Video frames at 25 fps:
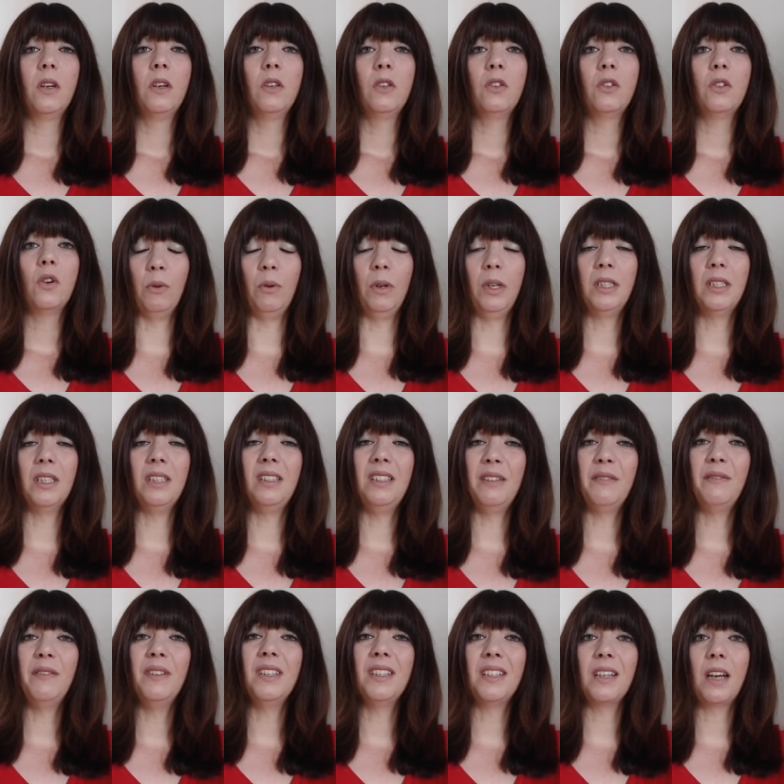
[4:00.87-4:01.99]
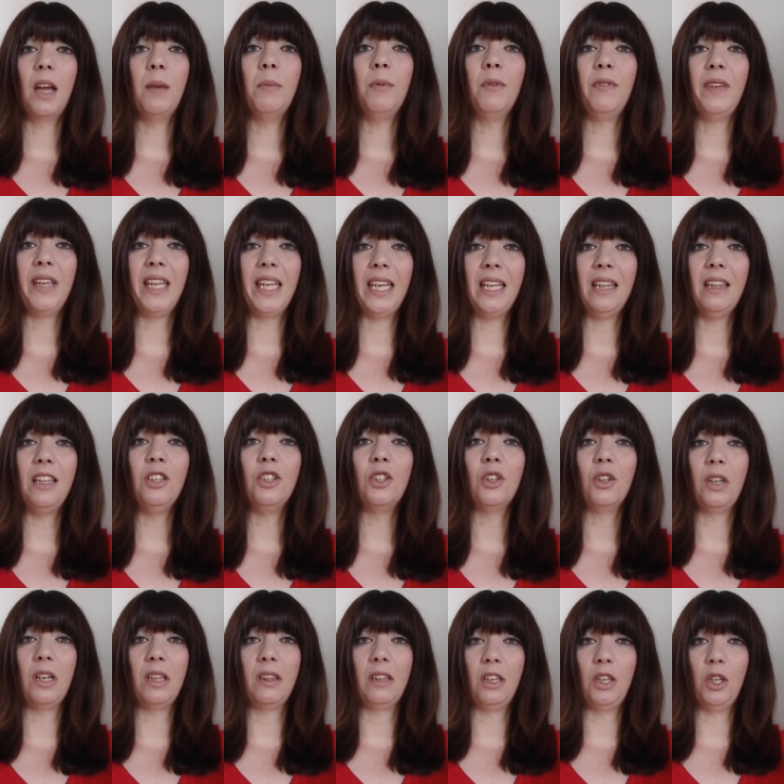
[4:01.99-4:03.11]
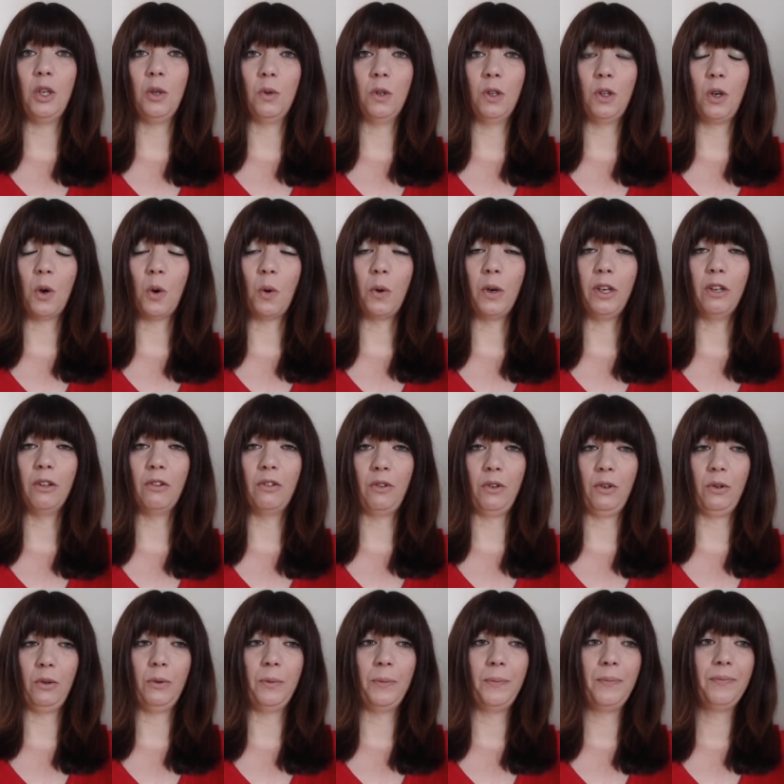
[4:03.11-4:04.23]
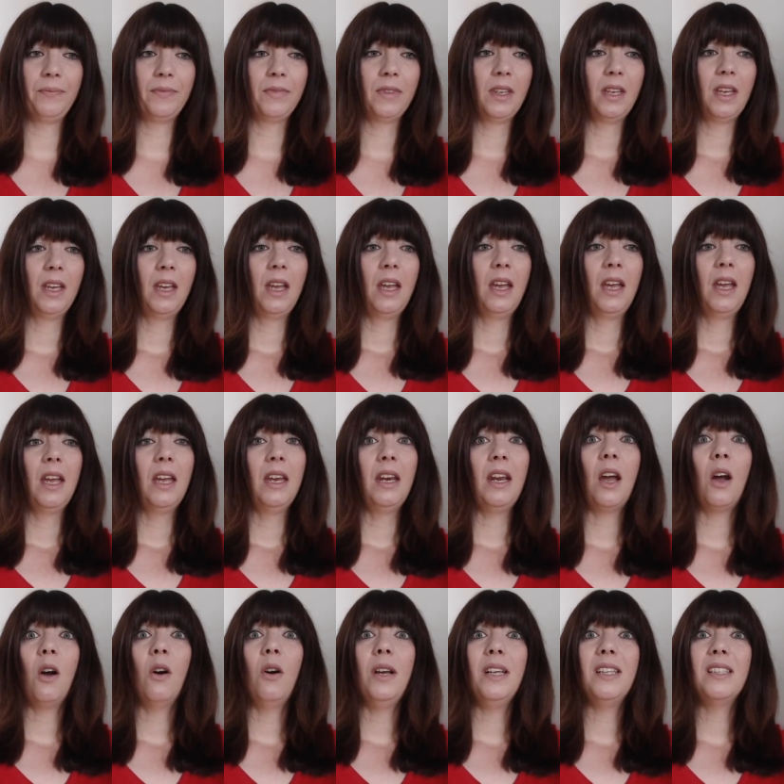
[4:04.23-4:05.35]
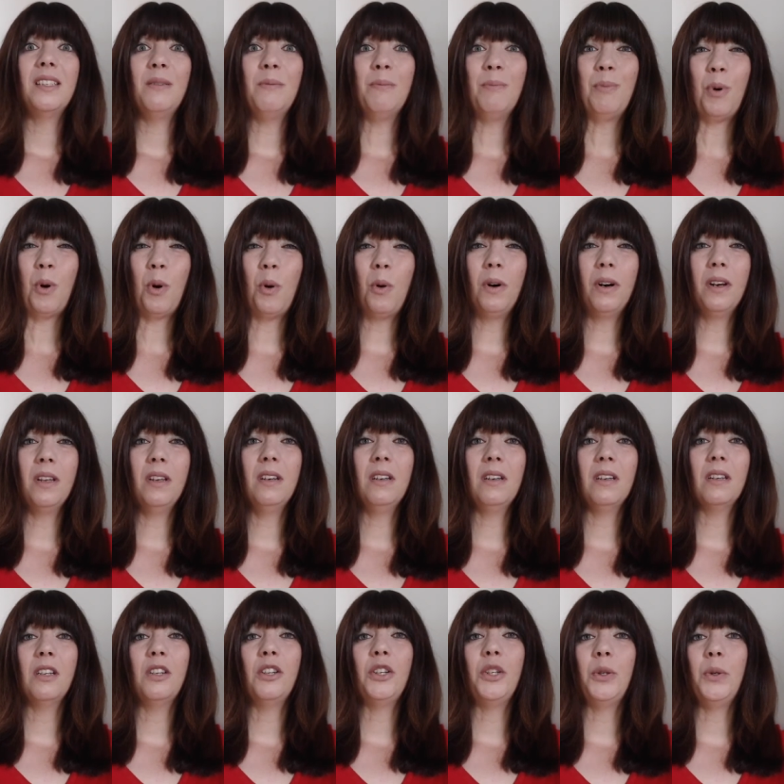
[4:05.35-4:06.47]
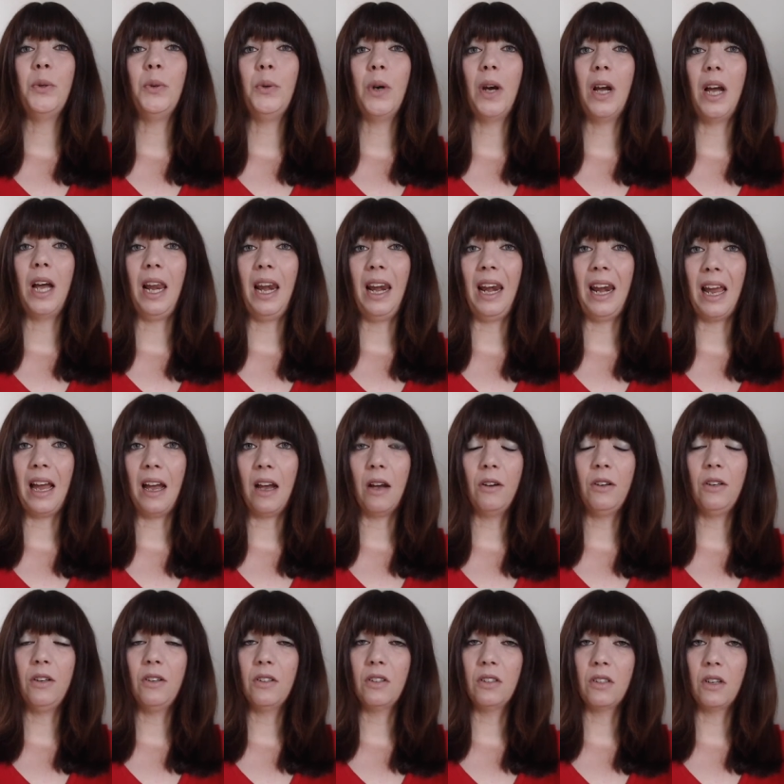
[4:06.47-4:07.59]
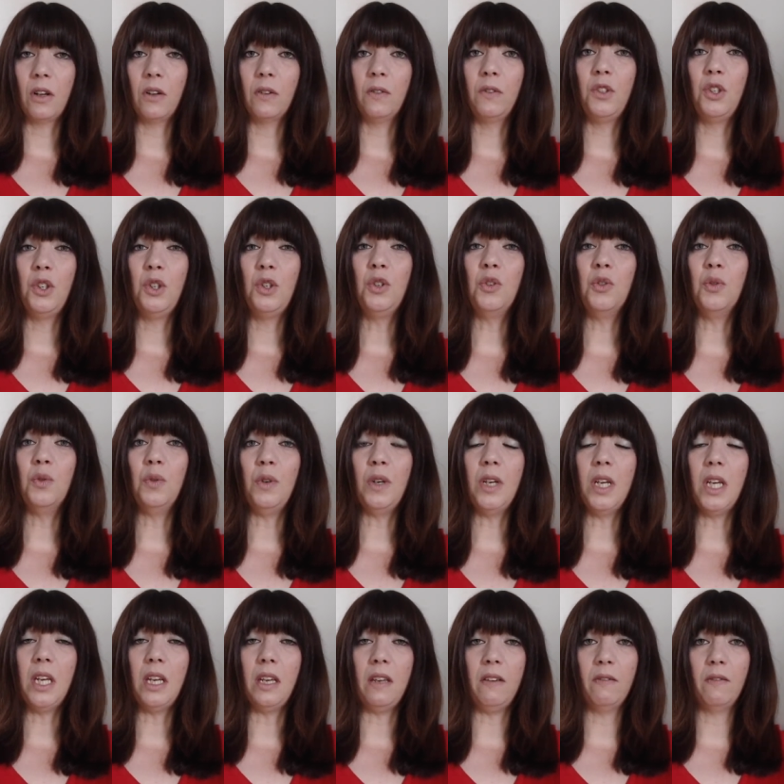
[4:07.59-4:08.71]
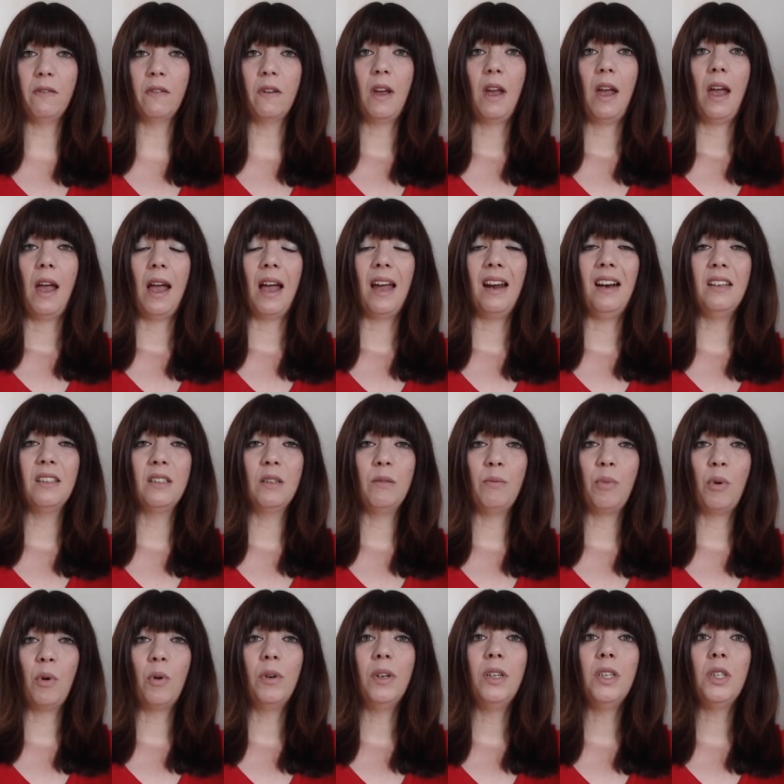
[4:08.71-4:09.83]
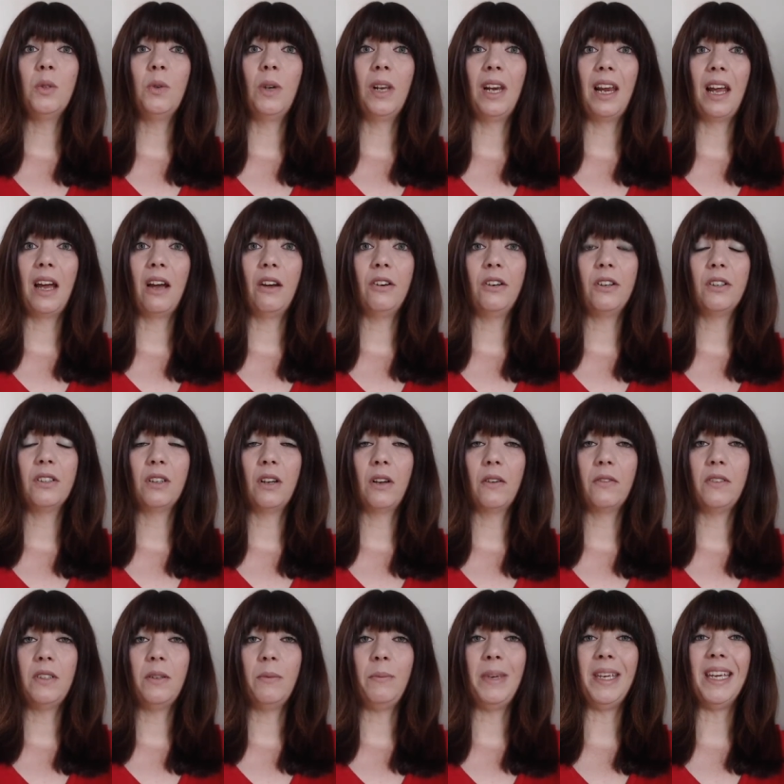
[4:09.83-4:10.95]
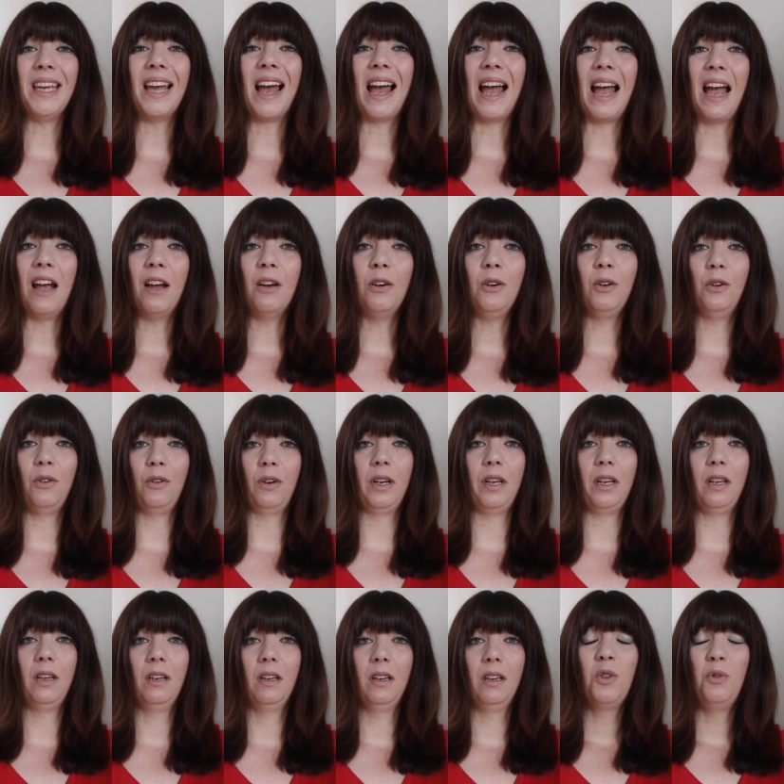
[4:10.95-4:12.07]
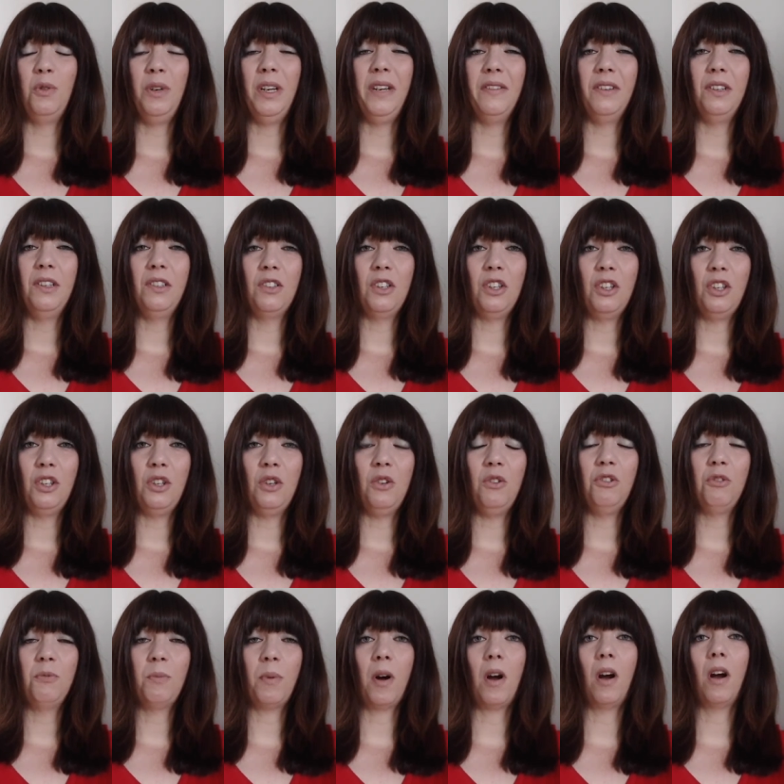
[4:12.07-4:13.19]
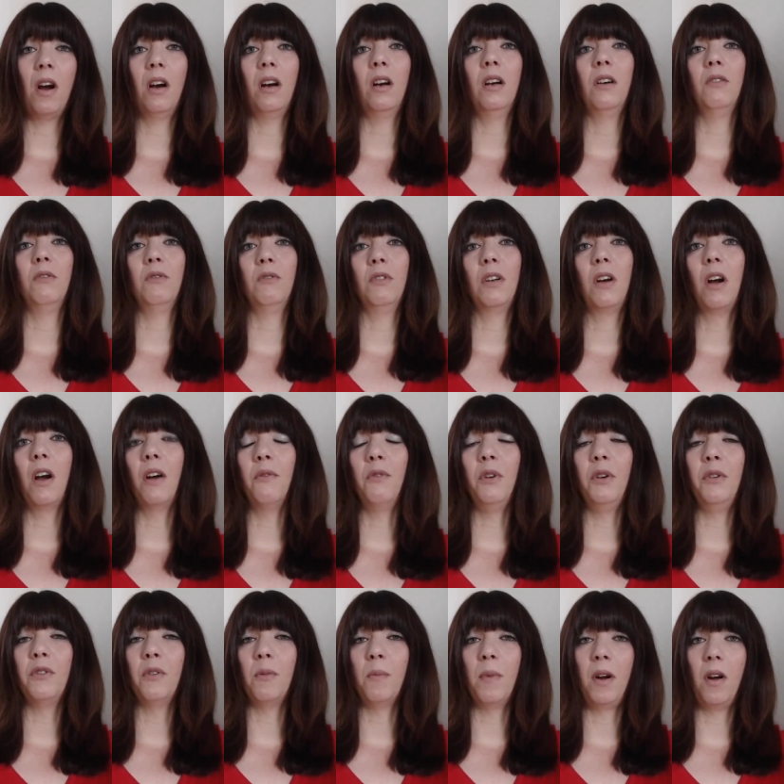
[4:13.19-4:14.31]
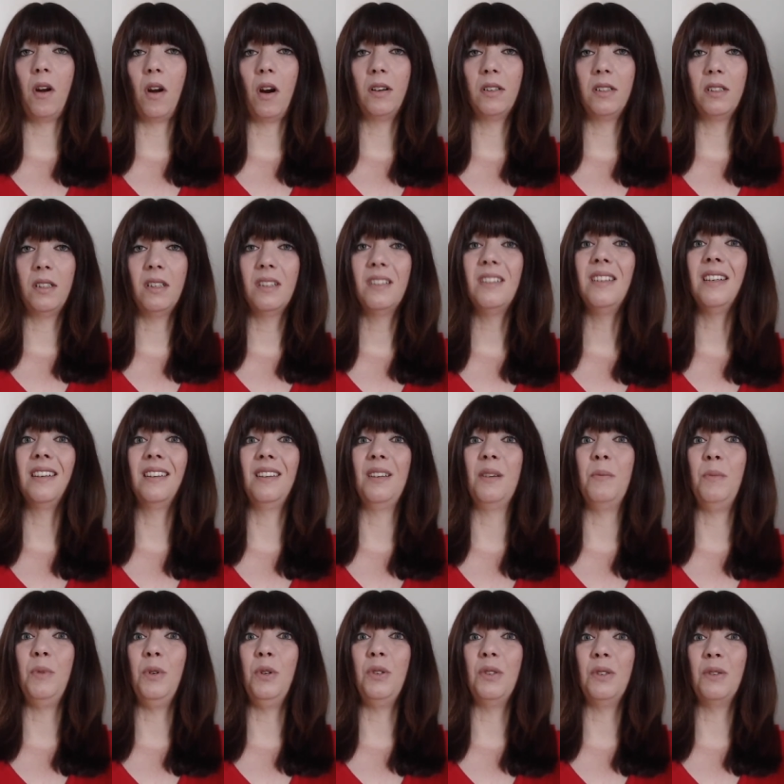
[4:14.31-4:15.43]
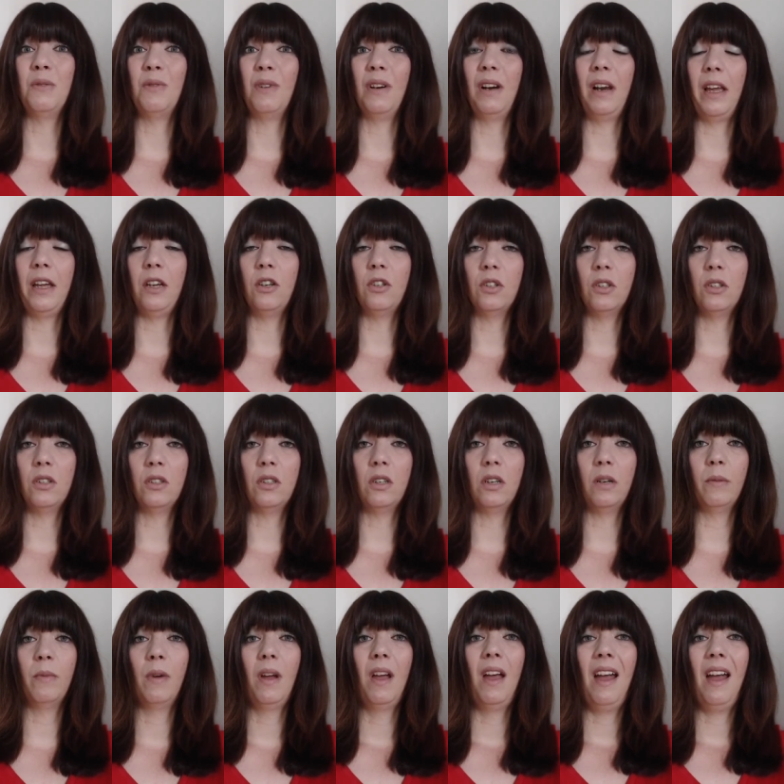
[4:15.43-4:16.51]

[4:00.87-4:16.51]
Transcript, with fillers: So it's a different type of healing journey that you are going through. Now, it's important to allow yourself to grieve and it's important to allow yourself to be angry grieving is a huge part of recovering from a narcissistically abusive relationship.